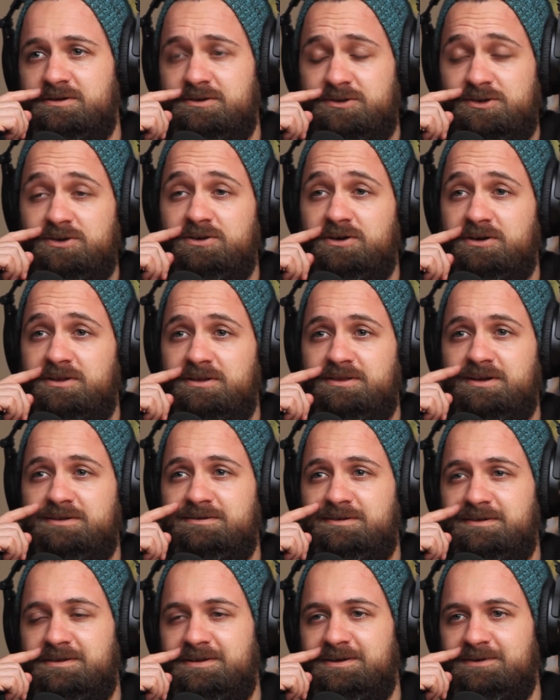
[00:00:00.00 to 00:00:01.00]
Because you know
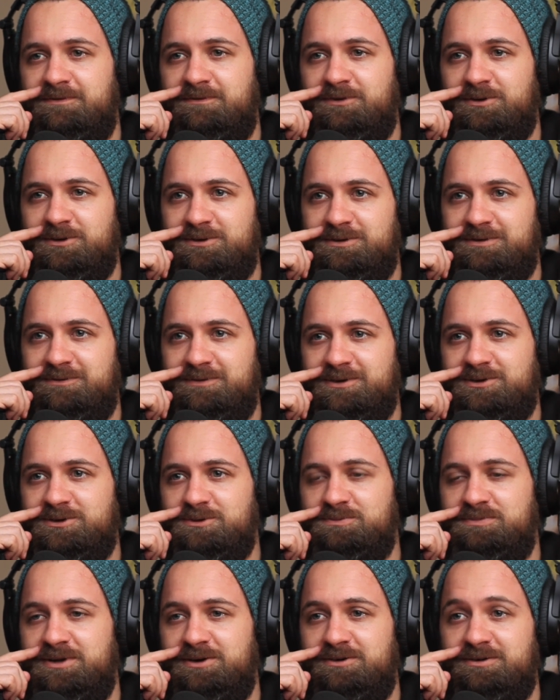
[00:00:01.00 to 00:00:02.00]
that's their first
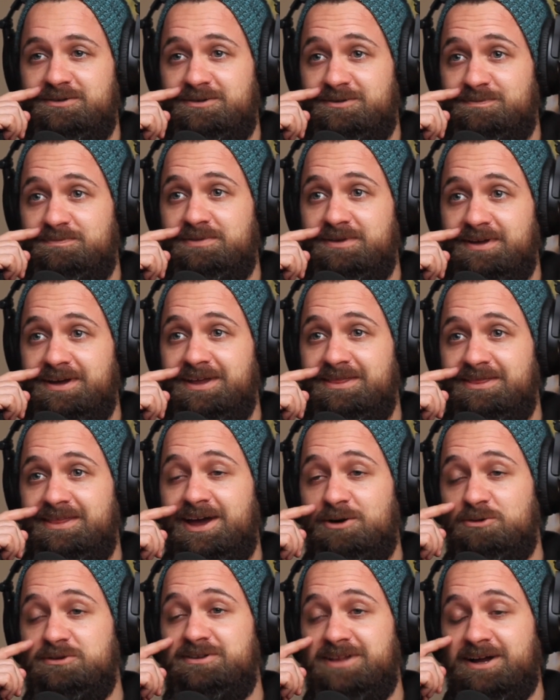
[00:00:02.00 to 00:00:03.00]
official appearance. Yes. And
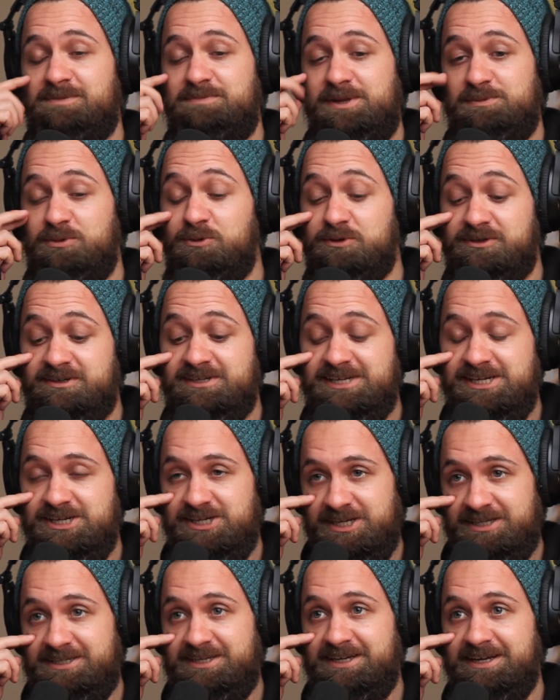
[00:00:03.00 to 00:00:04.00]
there was like, people were
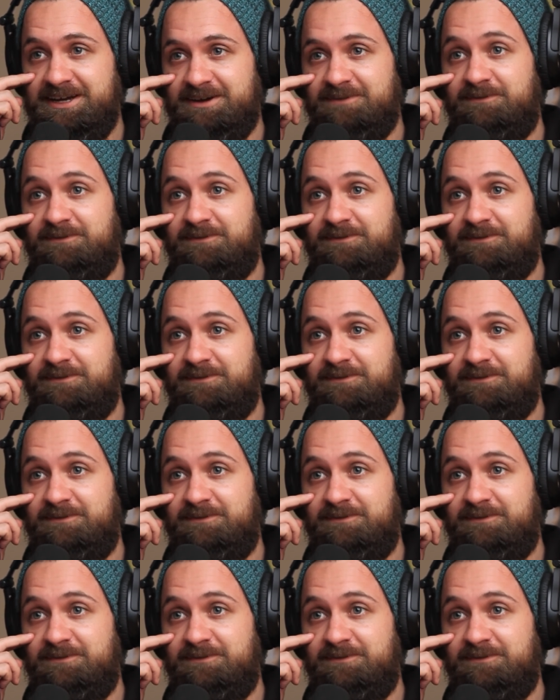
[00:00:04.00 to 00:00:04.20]
seeing a